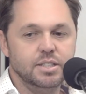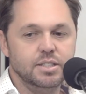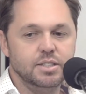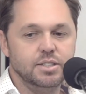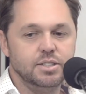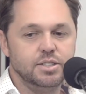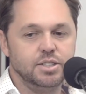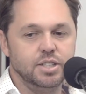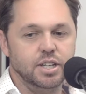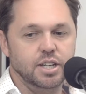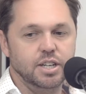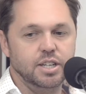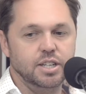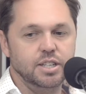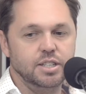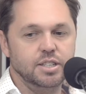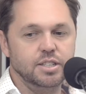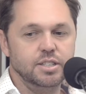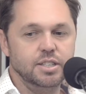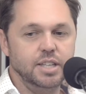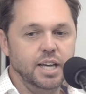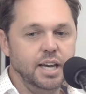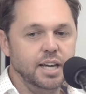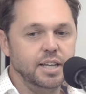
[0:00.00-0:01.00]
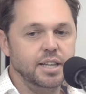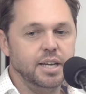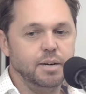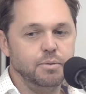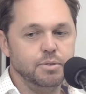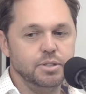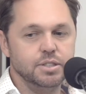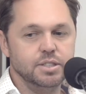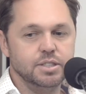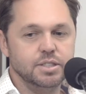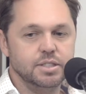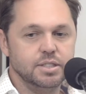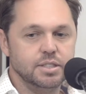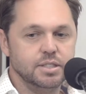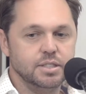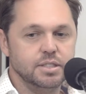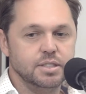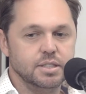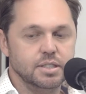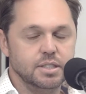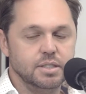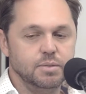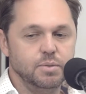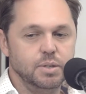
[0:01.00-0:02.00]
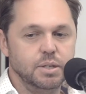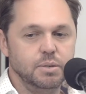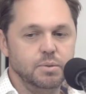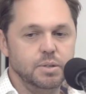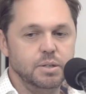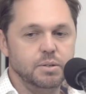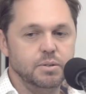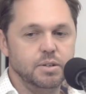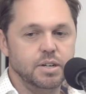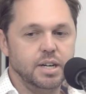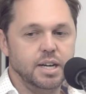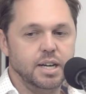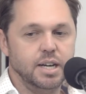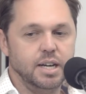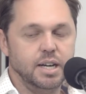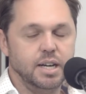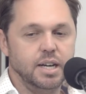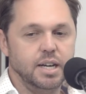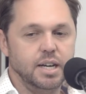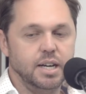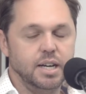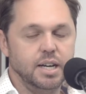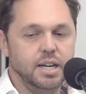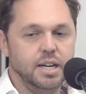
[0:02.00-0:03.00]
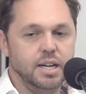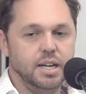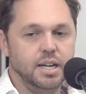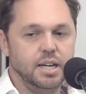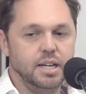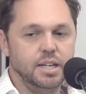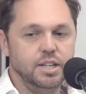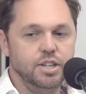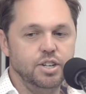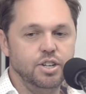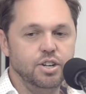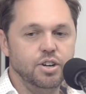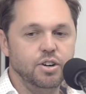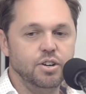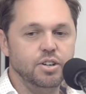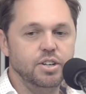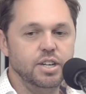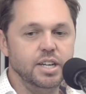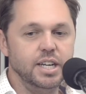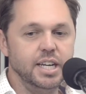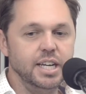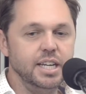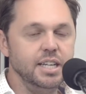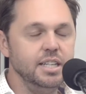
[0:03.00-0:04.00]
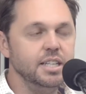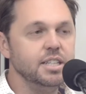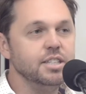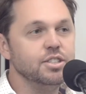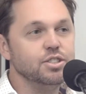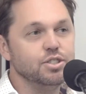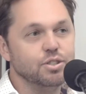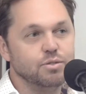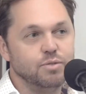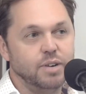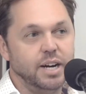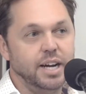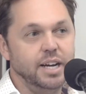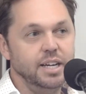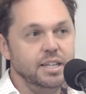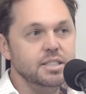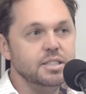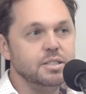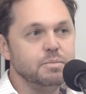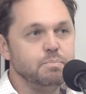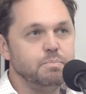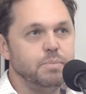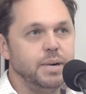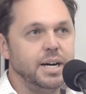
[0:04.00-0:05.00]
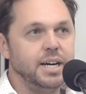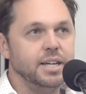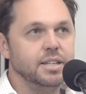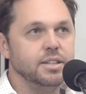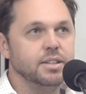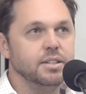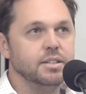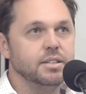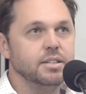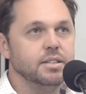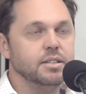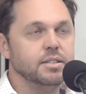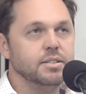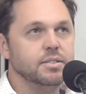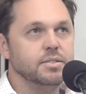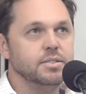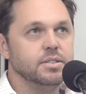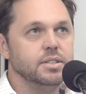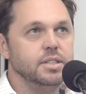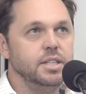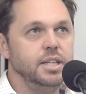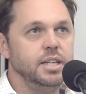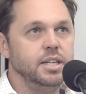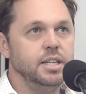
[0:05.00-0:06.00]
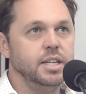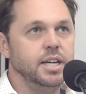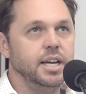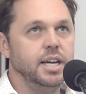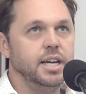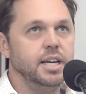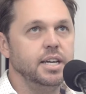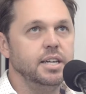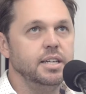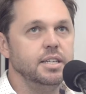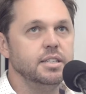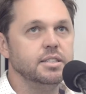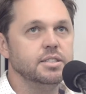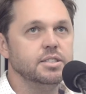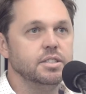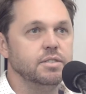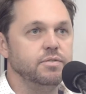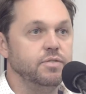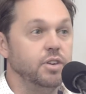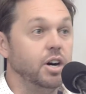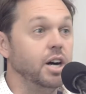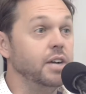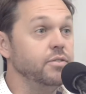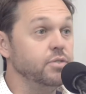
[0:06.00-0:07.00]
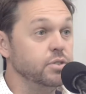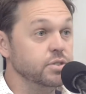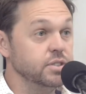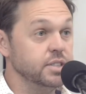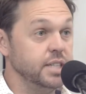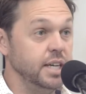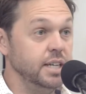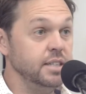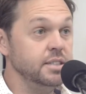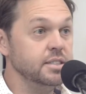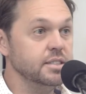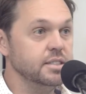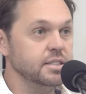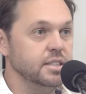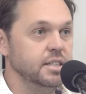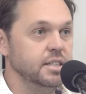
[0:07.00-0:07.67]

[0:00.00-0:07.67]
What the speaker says: So yeah, that was, we were not needing to raise, but in a survival sense.